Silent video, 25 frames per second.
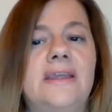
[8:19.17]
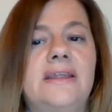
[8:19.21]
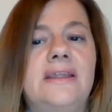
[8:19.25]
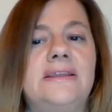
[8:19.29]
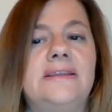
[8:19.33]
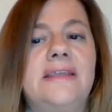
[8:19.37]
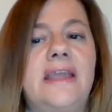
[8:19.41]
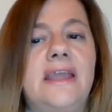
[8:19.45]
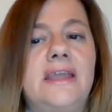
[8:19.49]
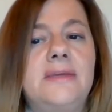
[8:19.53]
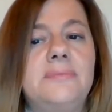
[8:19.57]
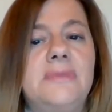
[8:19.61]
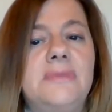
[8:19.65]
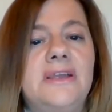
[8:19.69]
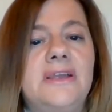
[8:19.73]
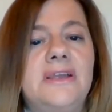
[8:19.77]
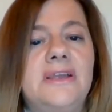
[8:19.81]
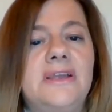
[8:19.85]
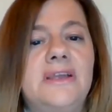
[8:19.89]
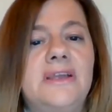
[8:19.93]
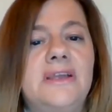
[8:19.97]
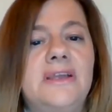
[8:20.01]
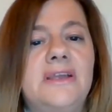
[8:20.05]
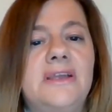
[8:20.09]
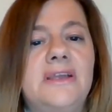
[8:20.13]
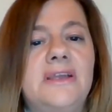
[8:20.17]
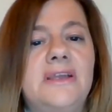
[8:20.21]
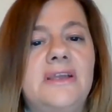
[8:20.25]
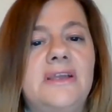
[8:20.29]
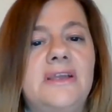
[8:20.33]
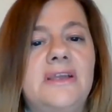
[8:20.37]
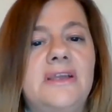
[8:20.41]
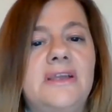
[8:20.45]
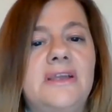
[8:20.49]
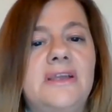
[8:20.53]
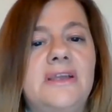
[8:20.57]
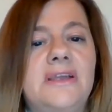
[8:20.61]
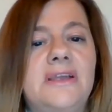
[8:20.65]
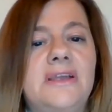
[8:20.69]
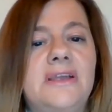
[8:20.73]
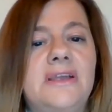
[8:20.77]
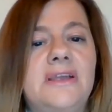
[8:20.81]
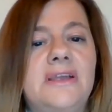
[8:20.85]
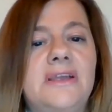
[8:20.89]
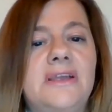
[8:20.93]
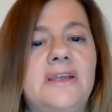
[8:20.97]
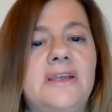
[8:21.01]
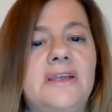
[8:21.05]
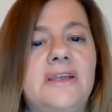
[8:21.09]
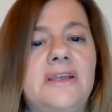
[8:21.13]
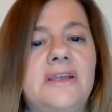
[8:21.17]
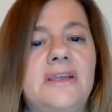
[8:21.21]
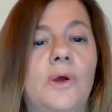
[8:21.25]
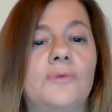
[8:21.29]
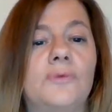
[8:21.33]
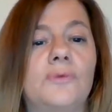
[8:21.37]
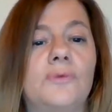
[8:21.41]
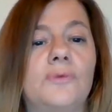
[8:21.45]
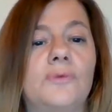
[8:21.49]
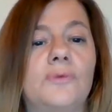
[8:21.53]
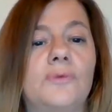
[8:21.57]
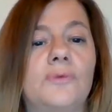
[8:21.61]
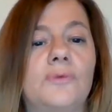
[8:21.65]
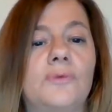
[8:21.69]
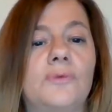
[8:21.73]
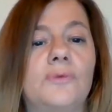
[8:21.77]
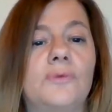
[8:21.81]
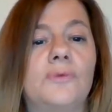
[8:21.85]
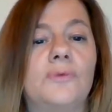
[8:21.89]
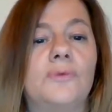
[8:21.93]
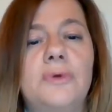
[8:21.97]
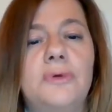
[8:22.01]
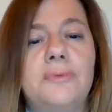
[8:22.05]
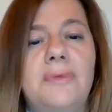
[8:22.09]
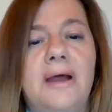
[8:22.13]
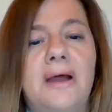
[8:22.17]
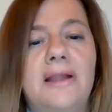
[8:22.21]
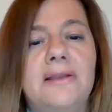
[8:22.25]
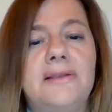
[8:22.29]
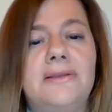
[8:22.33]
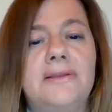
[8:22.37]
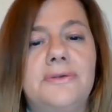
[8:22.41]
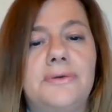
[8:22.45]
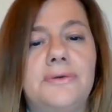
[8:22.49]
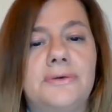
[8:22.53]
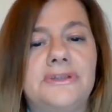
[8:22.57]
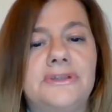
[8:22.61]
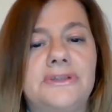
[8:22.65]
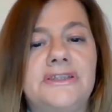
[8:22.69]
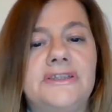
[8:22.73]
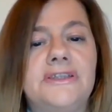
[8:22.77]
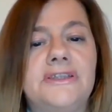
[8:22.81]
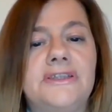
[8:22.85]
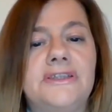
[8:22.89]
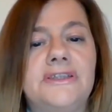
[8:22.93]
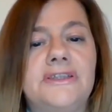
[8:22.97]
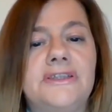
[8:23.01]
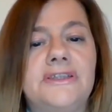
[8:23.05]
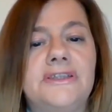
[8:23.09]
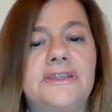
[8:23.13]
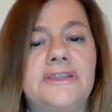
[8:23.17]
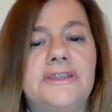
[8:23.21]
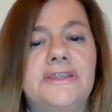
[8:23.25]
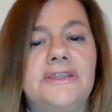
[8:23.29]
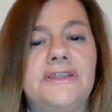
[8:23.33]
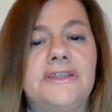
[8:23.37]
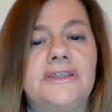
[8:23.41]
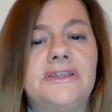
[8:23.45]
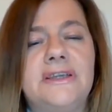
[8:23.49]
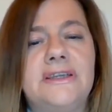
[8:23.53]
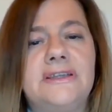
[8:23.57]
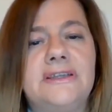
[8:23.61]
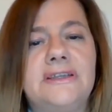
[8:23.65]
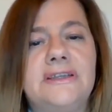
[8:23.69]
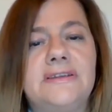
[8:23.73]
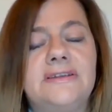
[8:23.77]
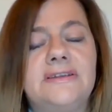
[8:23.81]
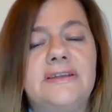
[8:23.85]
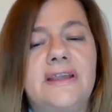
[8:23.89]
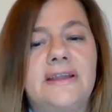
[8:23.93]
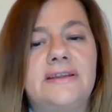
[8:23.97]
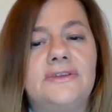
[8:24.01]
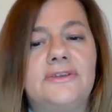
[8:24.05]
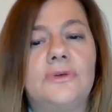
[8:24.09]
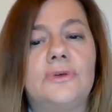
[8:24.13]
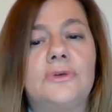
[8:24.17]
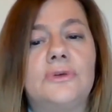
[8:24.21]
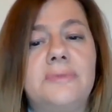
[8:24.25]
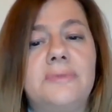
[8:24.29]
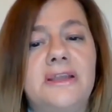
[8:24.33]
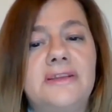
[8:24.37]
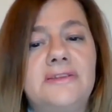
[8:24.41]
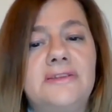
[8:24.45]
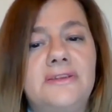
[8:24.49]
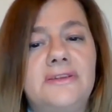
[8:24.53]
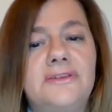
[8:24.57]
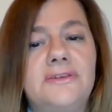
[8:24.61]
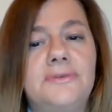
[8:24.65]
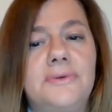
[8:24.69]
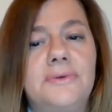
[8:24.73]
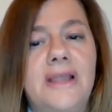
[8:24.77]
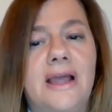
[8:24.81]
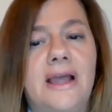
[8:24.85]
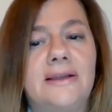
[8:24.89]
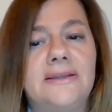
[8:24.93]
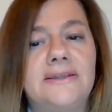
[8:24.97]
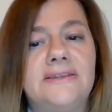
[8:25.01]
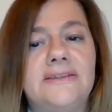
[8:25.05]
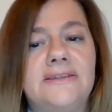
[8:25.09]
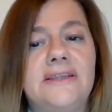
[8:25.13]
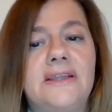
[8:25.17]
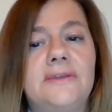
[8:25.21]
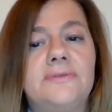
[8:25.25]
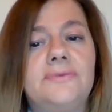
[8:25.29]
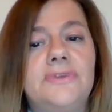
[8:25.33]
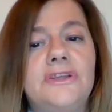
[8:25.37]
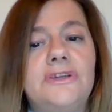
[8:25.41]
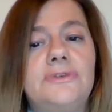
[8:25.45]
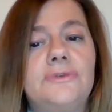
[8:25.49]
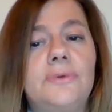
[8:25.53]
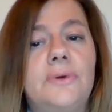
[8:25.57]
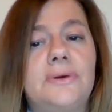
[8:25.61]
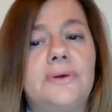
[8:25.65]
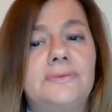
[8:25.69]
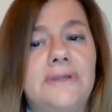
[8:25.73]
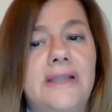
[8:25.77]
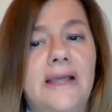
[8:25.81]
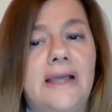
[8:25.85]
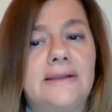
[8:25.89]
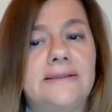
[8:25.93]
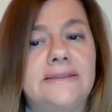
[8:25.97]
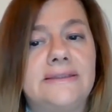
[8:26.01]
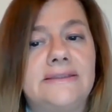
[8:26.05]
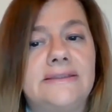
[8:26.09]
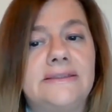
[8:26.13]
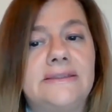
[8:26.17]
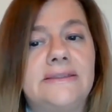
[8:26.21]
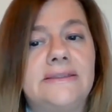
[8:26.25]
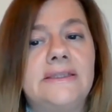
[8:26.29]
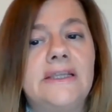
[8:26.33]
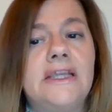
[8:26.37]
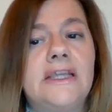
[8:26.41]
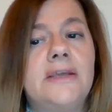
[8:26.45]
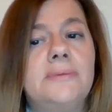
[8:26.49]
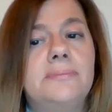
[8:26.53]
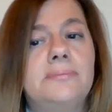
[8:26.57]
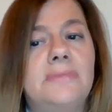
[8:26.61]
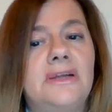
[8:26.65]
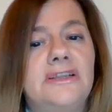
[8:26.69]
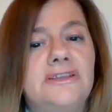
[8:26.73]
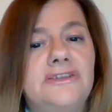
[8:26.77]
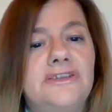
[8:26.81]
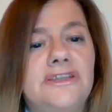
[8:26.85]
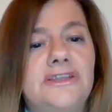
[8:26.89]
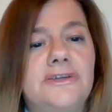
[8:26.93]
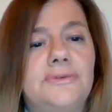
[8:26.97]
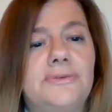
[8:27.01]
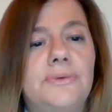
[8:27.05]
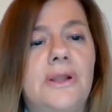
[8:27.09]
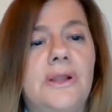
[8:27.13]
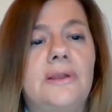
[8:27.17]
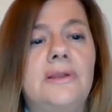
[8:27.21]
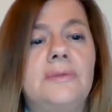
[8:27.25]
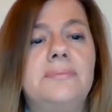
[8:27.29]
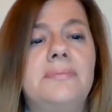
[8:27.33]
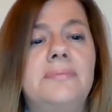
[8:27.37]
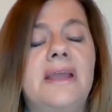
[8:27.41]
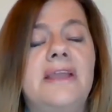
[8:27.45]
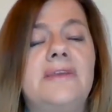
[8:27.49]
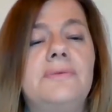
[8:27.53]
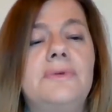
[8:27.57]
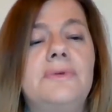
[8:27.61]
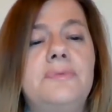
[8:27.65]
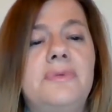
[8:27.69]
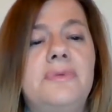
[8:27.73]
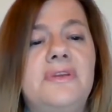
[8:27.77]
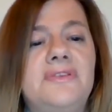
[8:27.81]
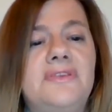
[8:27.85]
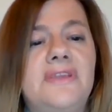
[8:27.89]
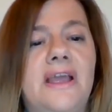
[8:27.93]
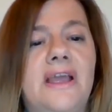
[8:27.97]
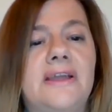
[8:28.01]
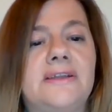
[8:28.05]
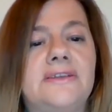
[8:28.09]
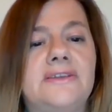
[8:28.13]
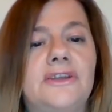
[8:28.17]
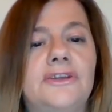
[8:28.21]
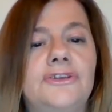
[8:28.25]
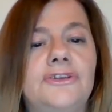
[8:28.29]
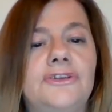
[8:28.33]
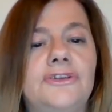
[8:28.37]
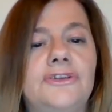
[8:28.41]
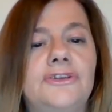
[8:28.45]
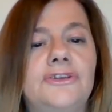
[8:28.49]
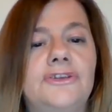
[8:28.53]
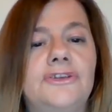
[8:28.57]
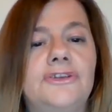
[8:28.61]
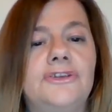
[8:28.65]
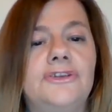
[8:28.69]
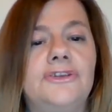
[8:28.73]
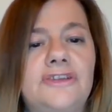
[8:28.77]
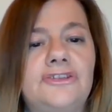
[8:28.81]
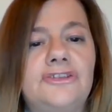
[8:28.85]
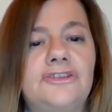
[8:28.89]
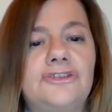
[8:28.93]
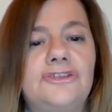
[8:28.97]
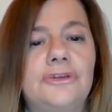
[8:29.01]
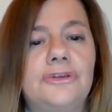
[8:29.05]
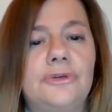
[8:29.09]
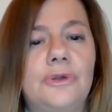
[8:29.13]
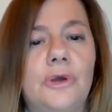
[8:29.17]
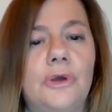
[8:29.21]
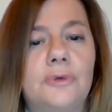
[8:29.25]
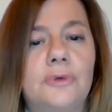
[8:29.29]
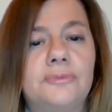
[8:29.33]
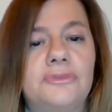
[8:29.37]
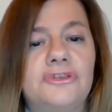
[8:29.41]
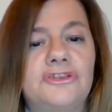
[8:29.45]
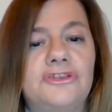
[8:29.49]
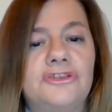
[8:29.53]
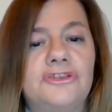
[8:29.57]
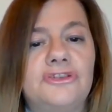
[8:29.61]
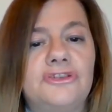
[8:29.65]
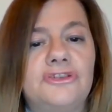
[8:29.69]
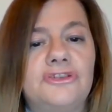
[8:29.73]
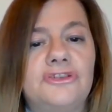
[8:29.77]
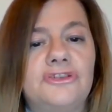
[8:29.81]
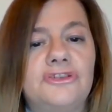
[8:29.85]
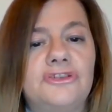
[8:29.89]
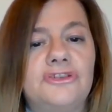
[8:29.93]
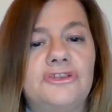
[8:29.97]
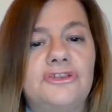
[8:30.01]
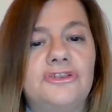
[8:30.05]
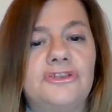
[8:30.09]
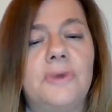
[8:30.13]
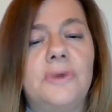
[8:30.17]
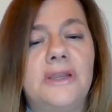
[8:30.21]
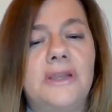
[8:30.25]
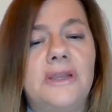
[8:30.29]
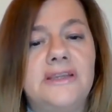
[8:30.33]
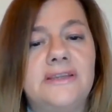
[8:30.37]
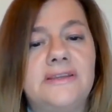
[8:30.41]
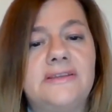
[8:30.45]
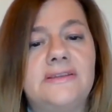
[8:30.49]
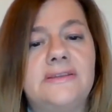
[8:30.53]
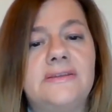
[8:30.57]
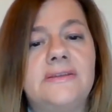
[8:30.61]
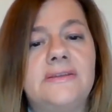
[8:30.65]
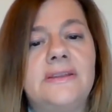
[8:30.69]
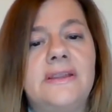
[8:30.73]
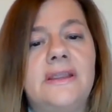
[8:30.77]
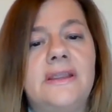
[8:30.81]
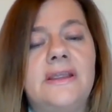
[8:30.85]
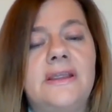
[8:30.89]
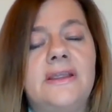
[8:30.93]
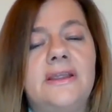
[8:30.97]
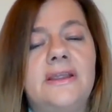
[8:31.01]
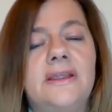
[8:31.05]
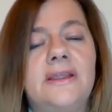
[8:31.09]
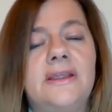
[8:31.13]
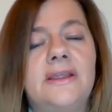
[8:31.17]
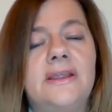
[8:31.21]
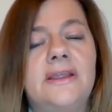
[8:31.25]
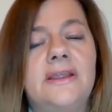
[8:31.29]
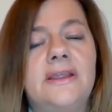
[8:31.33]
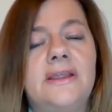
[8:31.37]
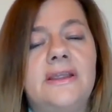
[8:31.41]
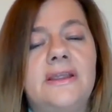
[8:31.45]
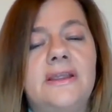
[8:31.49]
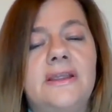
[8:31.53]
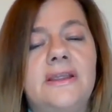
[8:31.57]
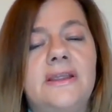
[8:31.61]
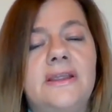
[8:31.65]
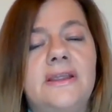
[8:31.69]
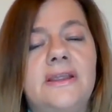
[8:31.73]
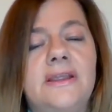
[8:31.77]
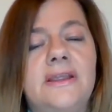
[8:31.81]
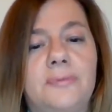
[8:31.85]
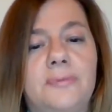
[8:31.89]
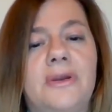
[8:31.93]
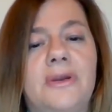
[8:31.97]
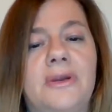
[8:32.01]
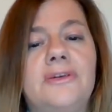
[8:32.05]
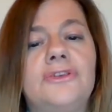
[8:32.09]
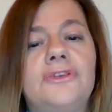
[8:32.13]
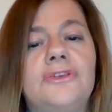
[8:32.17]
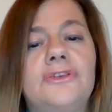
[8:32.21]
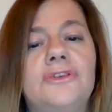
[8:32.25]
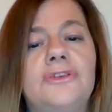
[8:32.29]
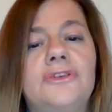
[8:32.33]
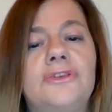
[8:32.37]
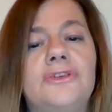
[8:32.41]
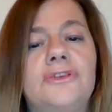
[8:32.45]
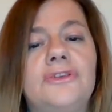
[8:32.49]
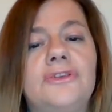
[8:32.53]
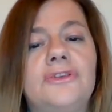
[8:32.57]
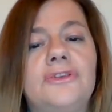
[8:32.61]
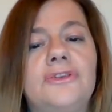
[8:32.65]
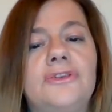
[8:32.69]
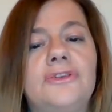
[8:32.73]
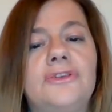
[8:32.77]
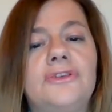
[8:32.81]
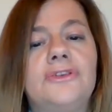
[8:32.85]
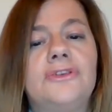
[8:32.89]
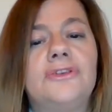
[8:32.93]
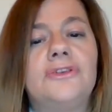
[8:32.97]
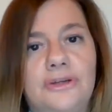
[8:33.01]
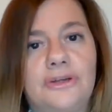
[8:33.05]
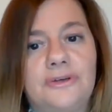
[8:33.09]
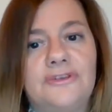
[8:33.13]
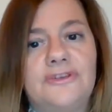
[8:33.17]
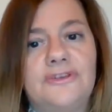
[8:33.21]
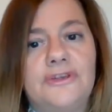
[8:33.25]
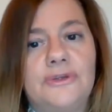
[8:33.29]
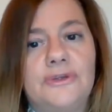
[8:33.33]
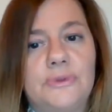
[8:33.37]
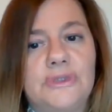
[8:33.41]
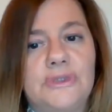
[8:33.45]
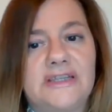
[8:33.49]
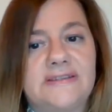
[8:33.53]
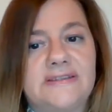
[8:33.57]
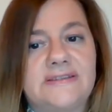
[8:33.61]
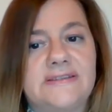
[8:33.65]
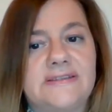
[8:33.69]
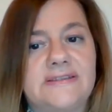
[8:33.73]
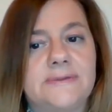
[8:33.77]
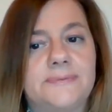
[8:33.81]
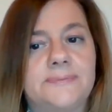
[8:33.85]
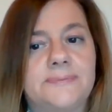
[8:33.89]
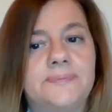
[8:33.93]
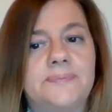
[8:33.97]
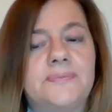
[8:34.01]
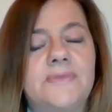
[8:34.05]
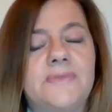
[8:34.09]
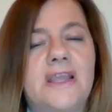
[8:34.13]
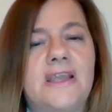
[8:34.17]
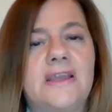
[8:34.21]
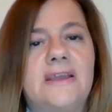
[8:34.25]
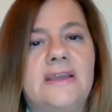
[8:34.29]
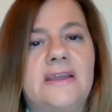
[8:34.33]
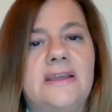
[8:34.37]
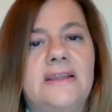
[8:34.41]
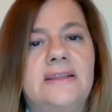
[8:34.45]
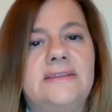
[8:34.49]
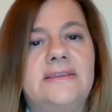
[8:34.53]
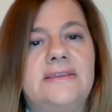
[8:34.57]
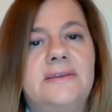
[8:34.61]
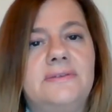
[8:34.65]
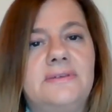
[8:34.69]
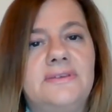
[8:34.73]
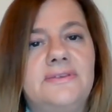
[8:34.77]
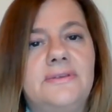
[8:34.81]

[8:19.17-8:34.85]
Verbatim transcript: The aim is to observe the impact of augmented mobile learning and to demonstrate that augmented reality and virtual reality material may represent a new communication object adequate, proper to teach future students. The